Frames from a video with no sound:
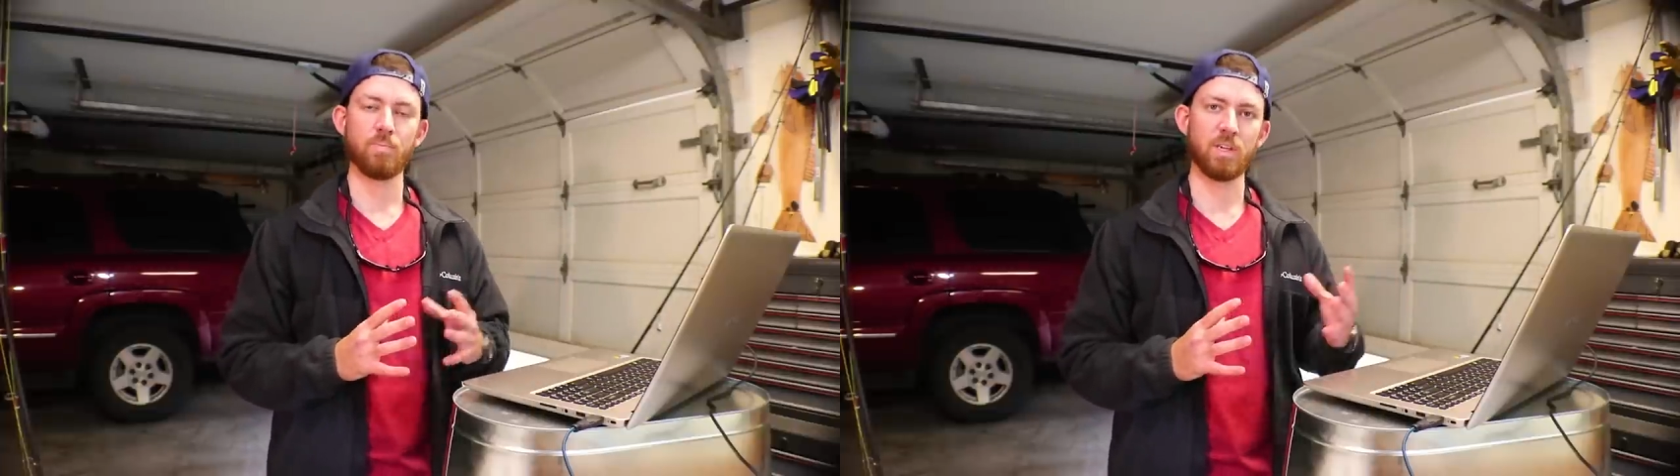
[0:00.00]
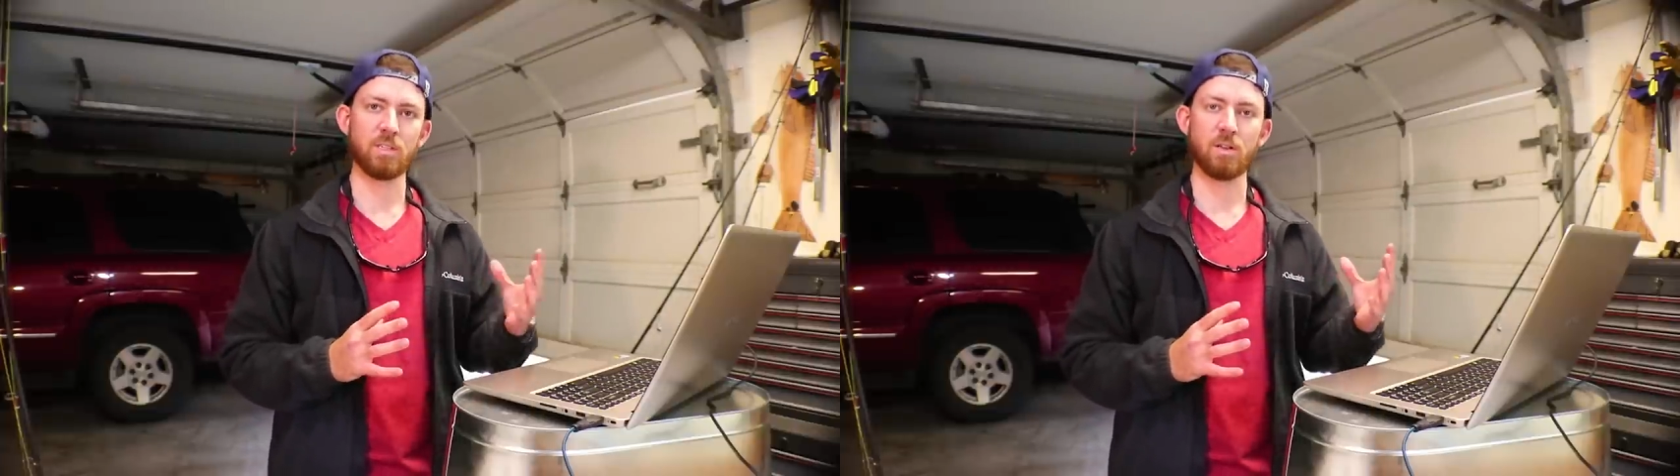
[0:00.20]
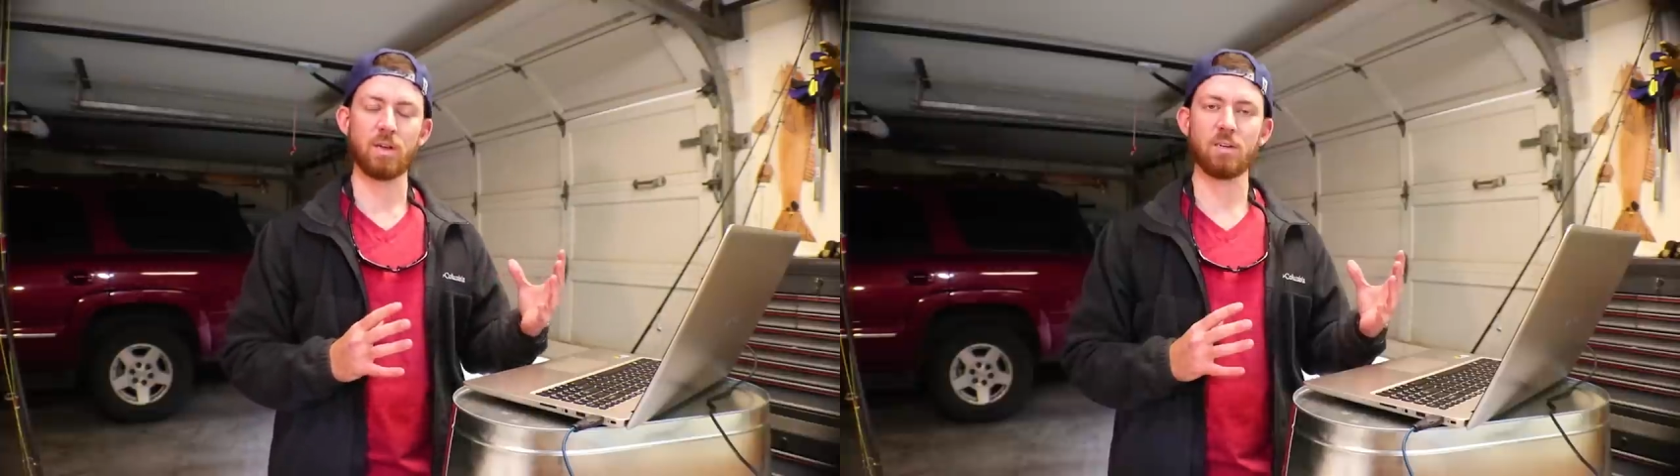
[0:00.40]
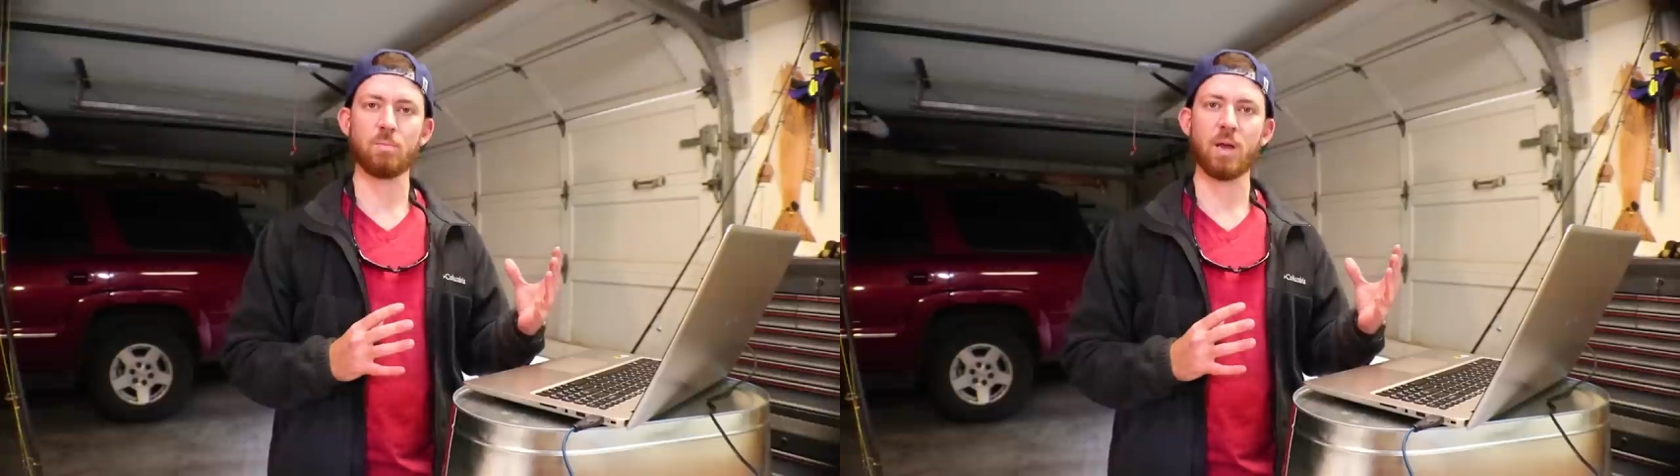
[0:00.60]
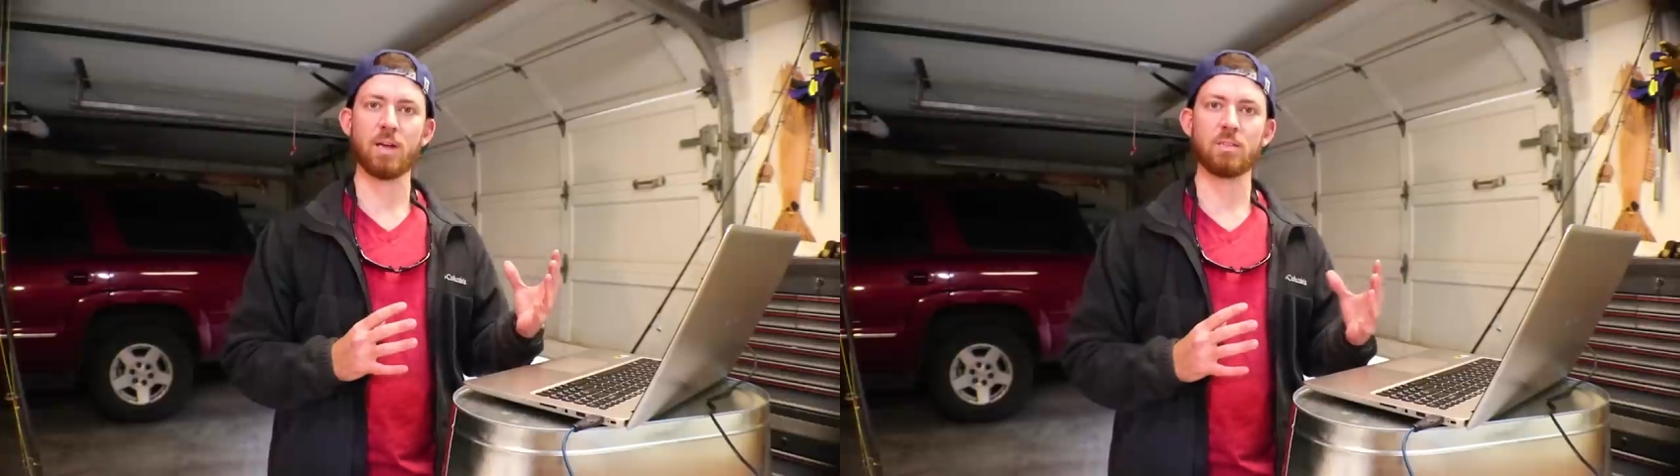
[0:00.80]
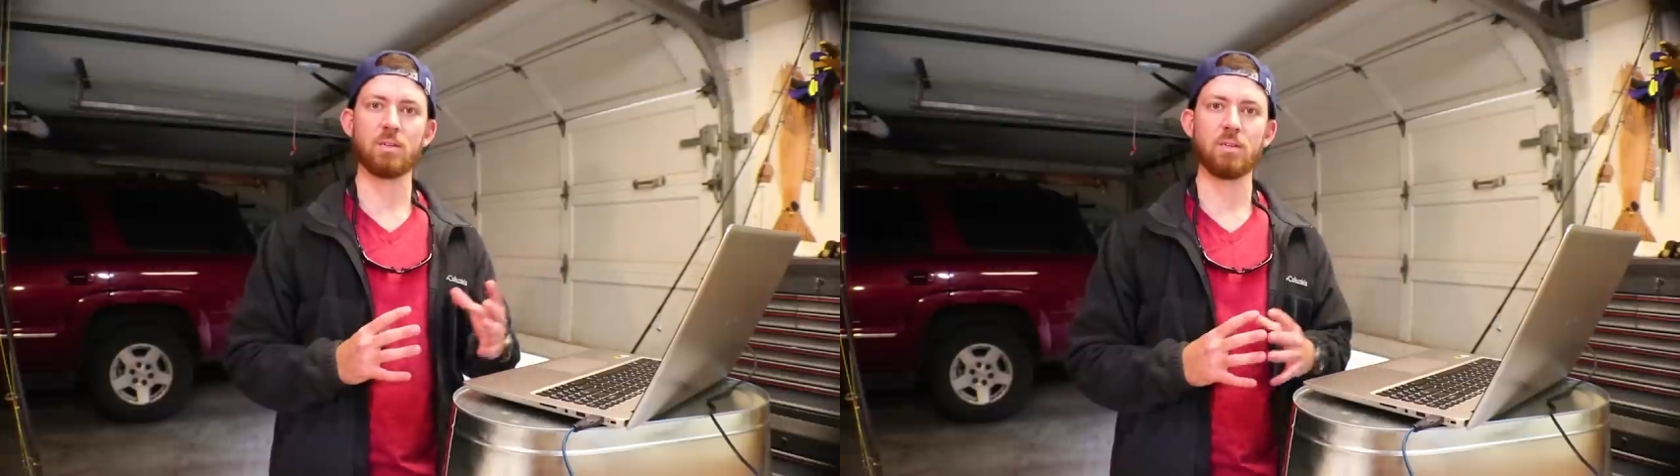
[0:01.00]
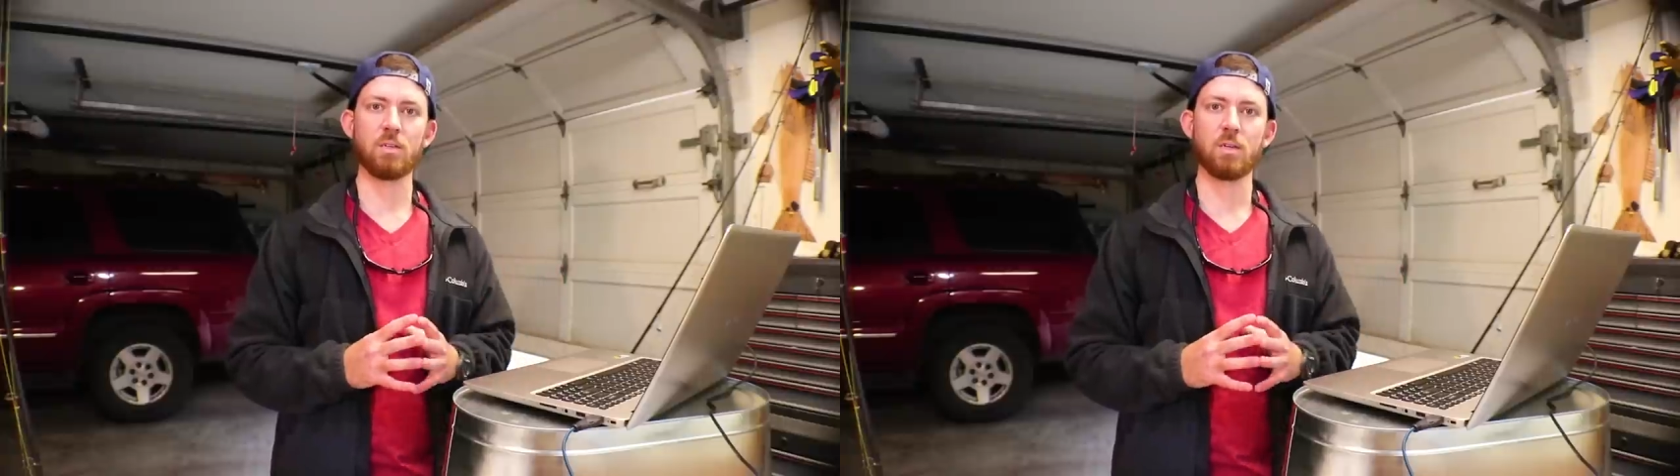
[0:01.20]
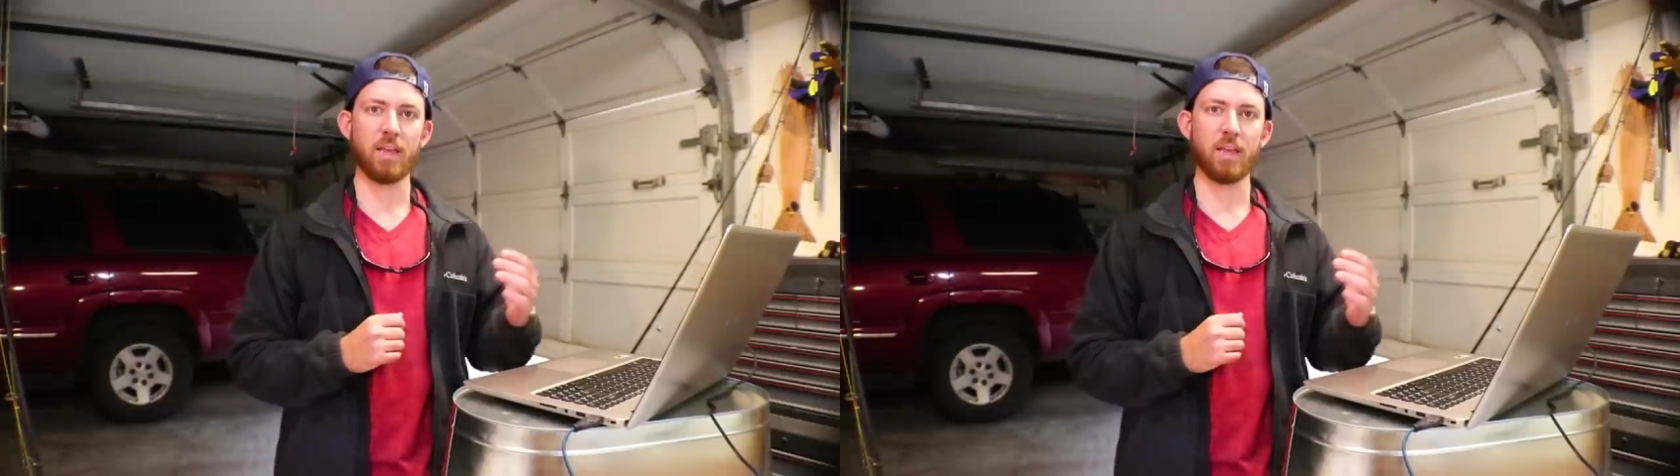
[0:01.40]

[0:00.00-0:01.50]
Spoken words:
its line capacity,